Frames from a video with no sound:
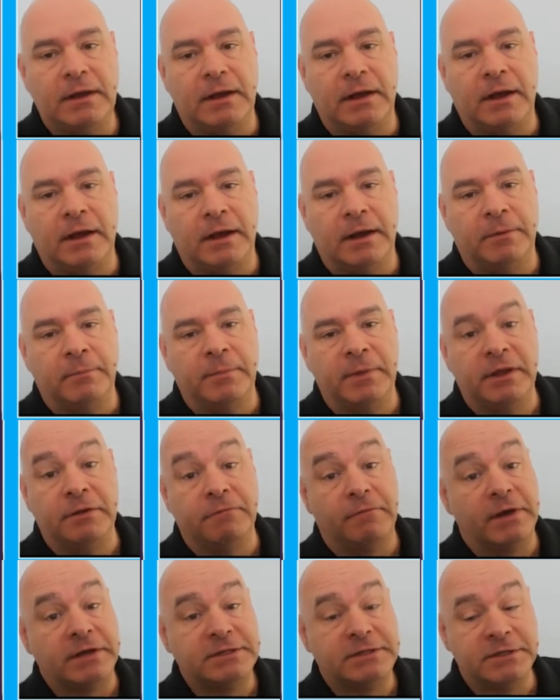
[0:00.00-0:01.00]

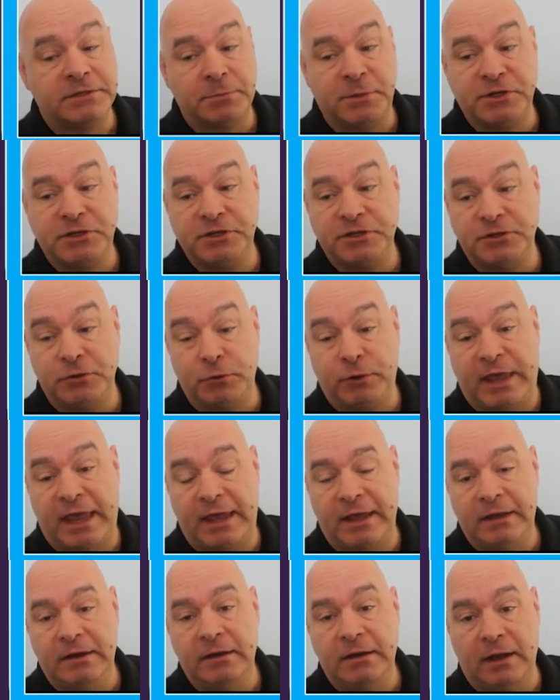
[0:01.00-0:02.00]
Invest as much as you
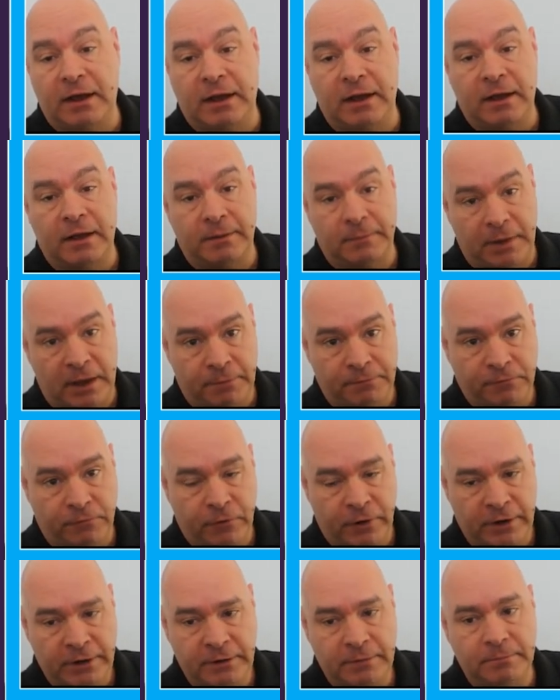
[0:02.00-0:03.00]
can up
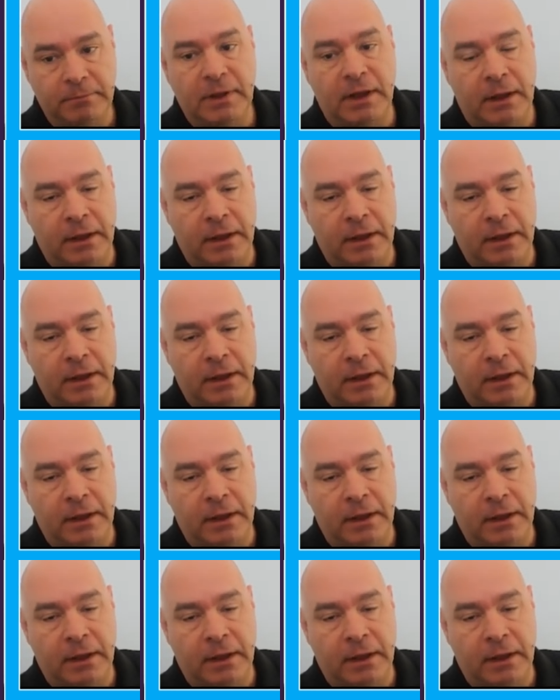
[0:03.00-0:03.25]
front